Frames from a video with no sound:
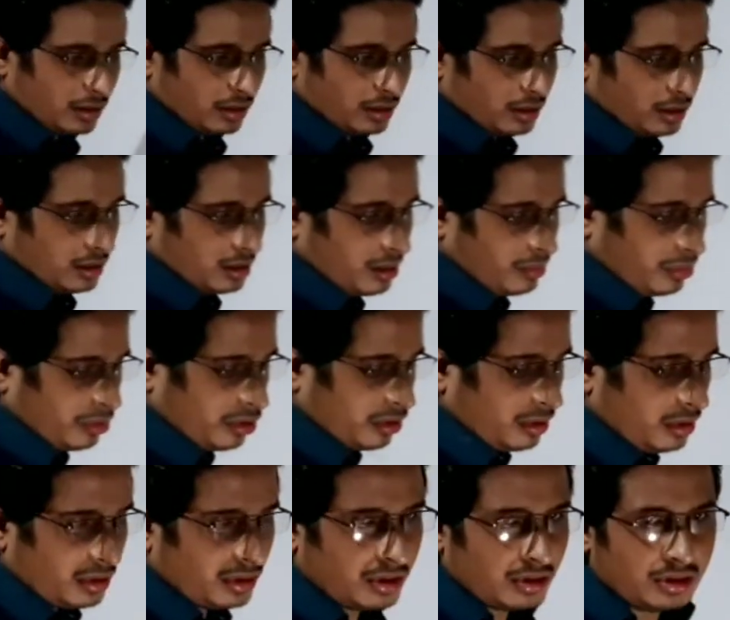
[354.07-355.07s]

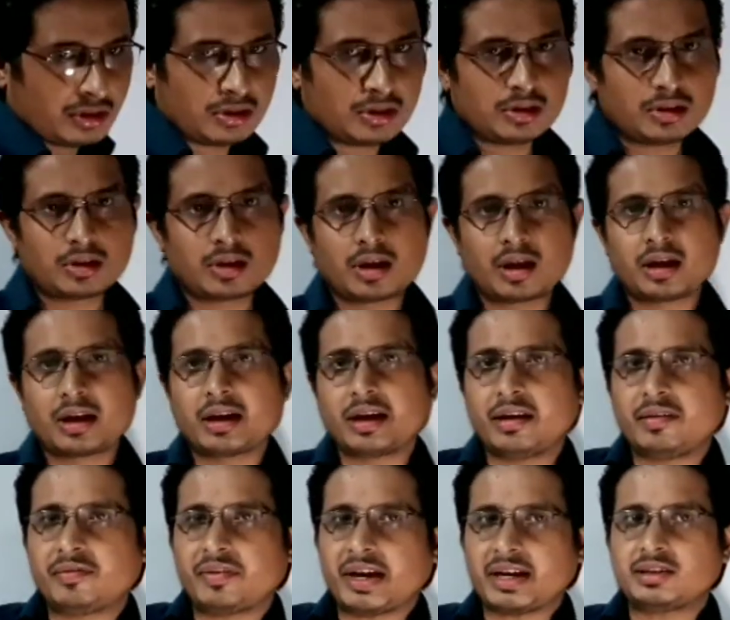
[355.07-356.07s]
Suppose a
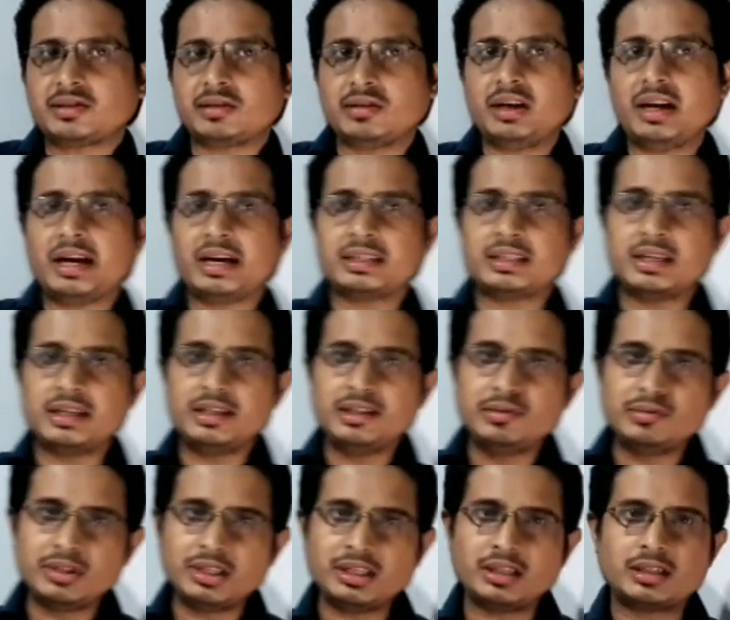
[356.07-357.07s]
vector has a
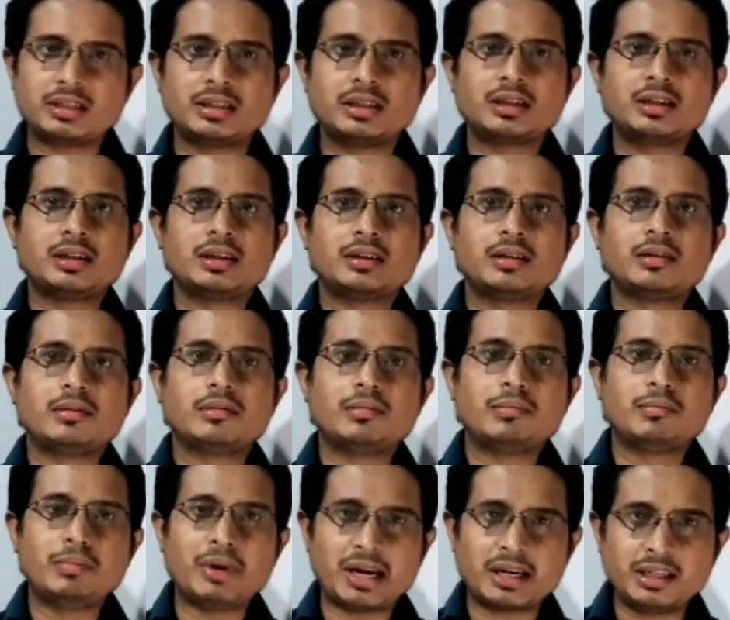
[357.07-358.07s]
unit
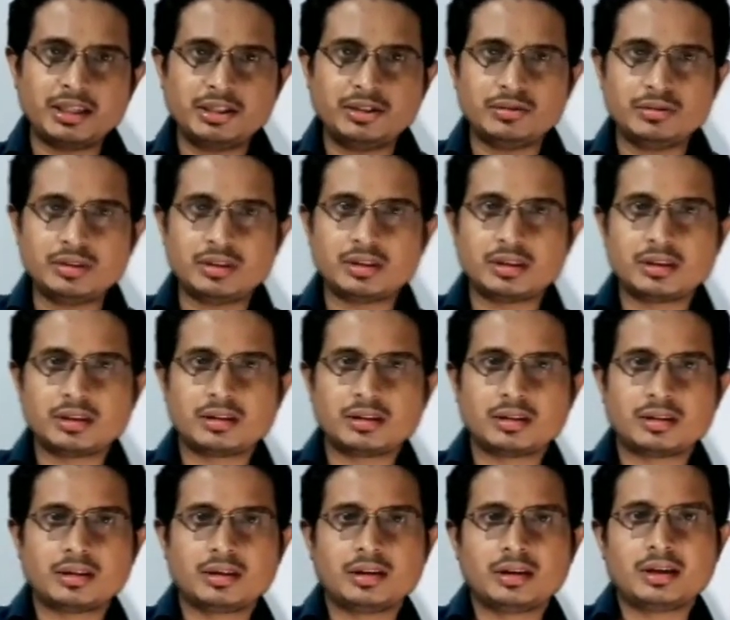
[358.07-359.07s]
magnitude
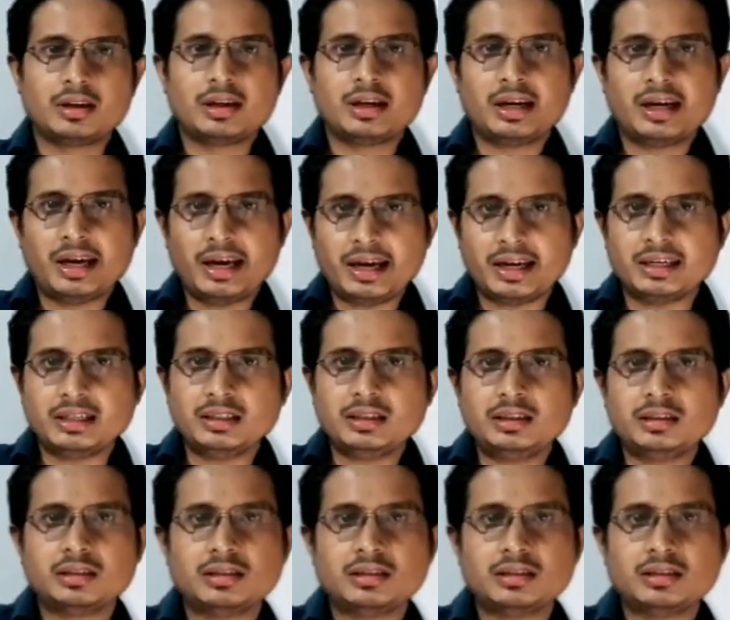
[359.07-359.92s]
and